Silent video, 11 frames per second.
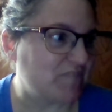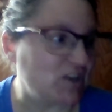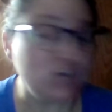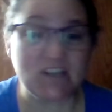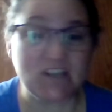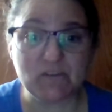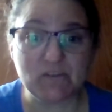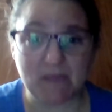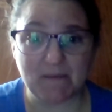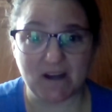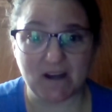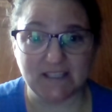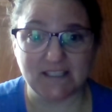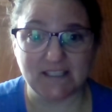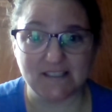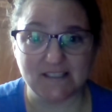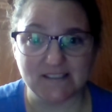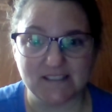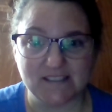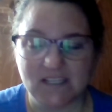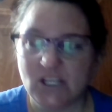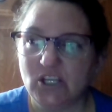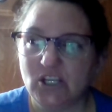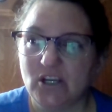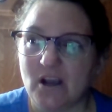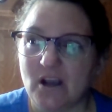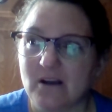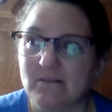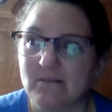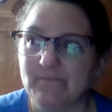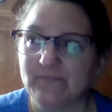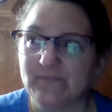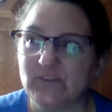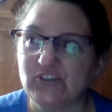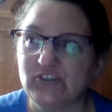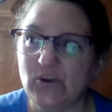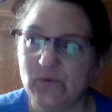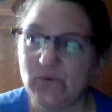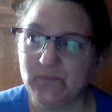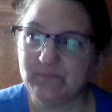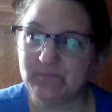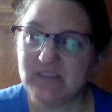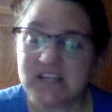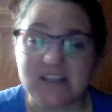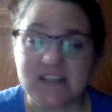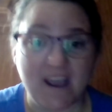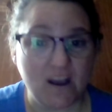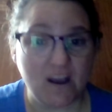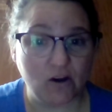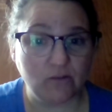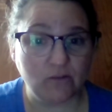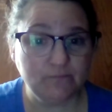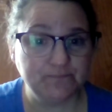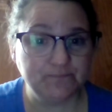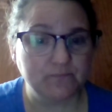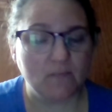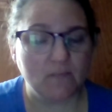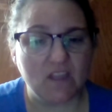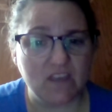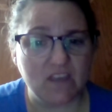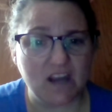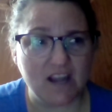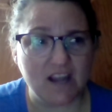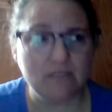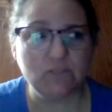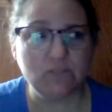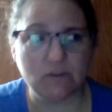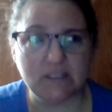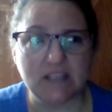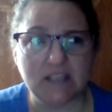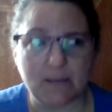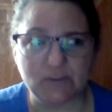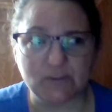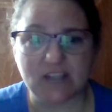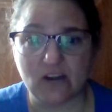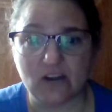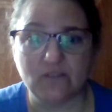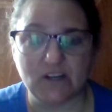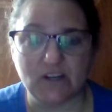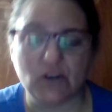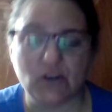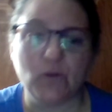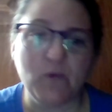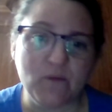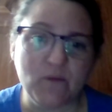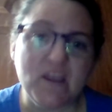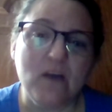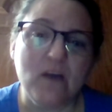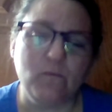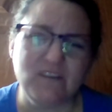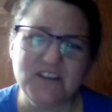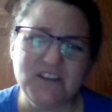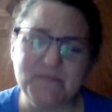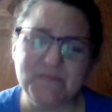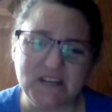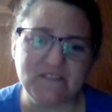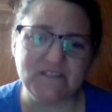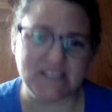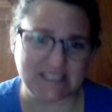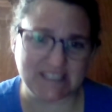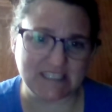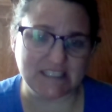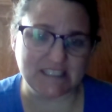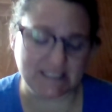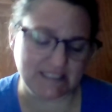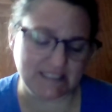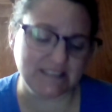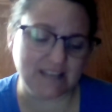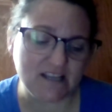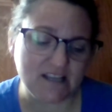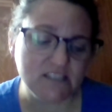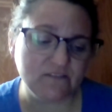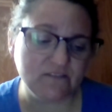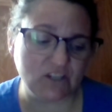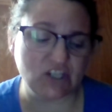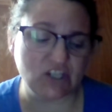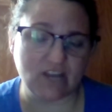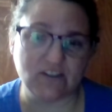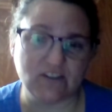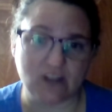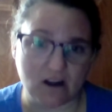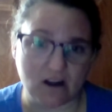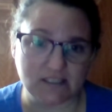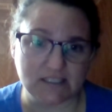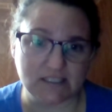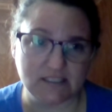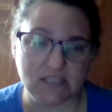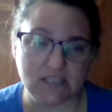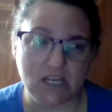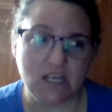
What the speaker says: so that's what my body does. So now that I am doing the apple cider vinegar, well, one of the benefits is it does flush out the toxins.